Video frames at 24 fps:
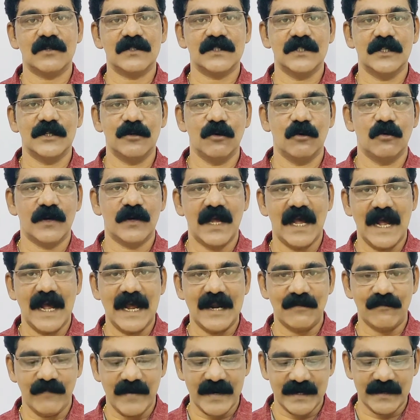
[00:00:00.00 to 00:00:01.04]
the door
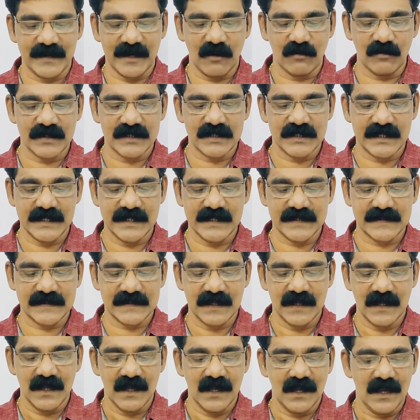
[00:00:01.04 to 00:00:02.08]
and went
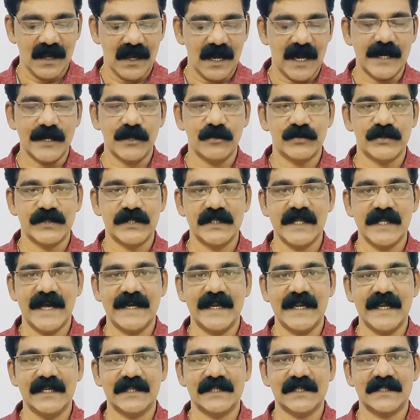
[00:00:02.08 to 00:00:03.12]
downstairs. And you see
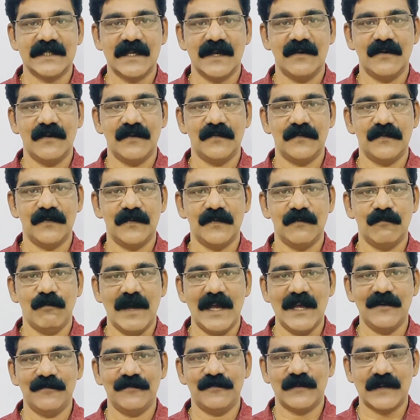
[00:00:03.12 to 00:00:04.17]
that his
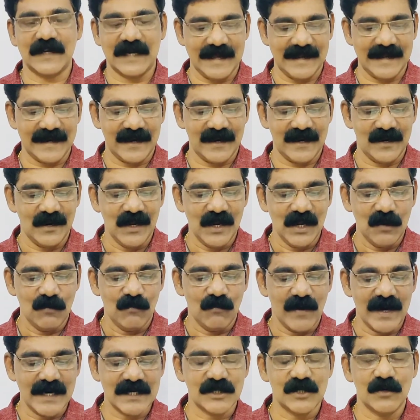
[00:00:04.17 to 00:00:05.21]
wife, Clara,
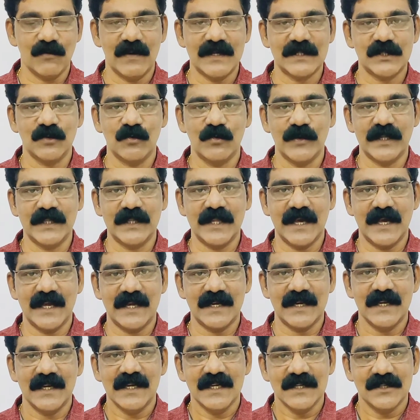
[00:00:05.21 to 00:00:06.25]
what she was doing
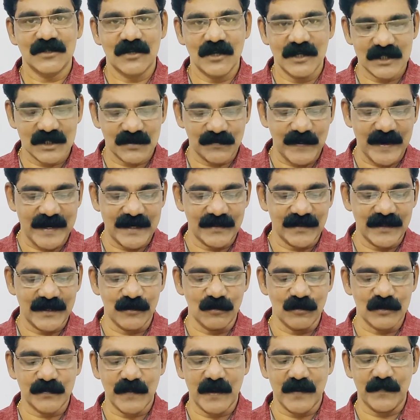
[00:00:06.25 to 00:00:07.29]
there, she spread the
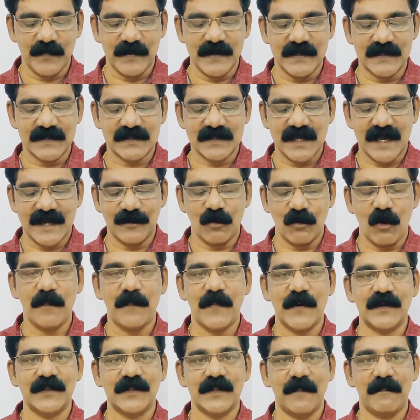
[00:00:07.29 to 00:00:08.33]
newspapers and
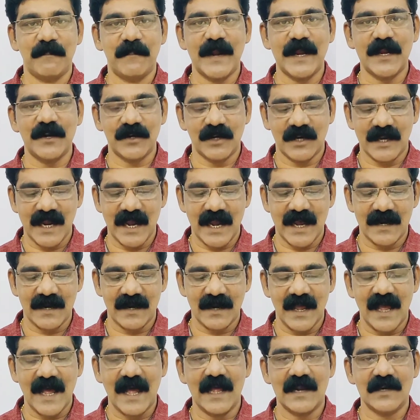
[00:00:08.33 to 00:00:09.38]
opened the paint can,
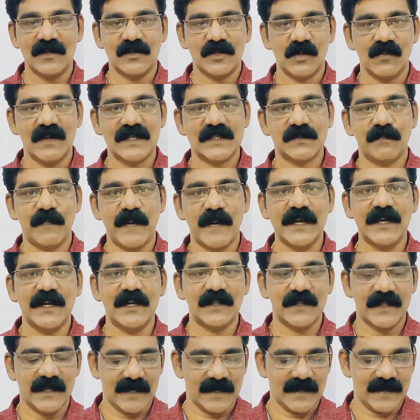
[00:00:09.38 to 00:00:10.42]
and she was
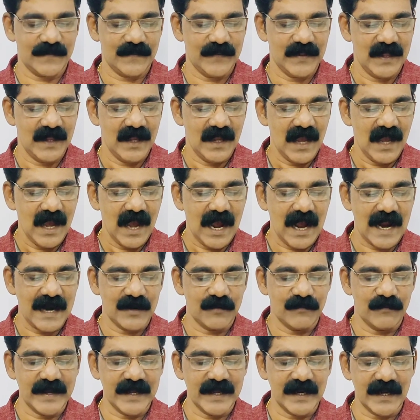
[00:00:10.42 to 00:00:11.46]
painting there,
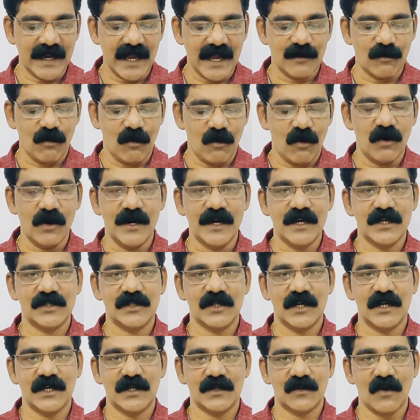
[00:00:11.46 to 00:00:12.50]
and wearing an old
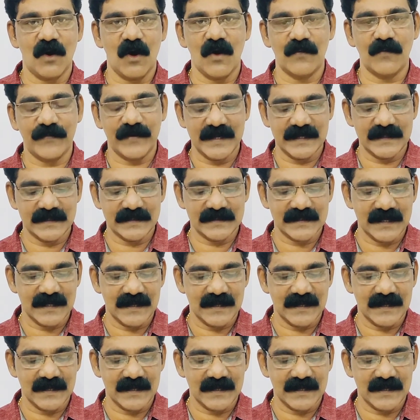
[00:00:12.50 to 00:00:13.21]
shirt of his,